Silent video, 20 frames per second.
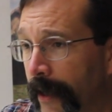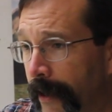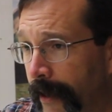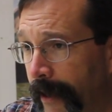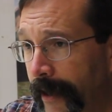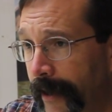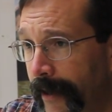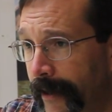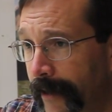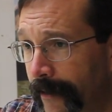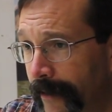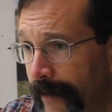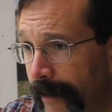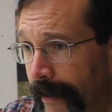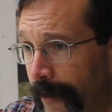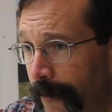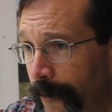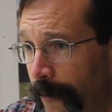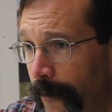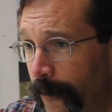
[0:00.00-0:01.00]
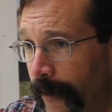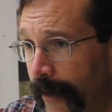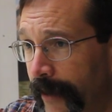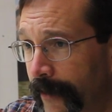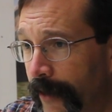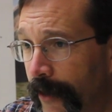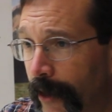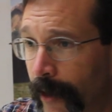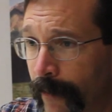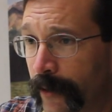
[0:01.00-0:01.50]
and the guy who
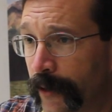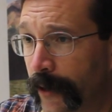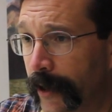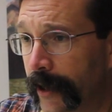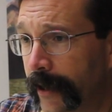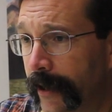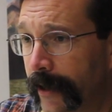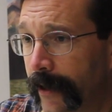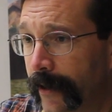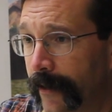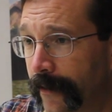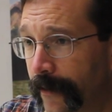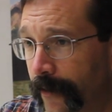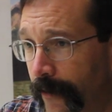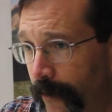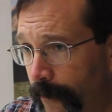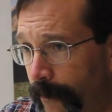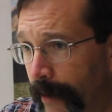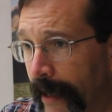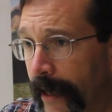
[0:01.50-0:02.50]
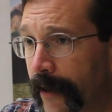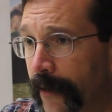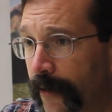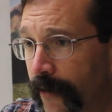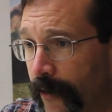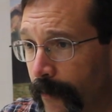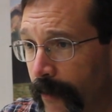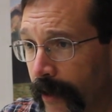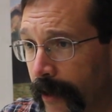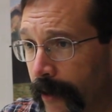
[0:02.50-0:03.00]
ran the dump truck spotted
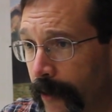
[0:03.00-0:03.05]
something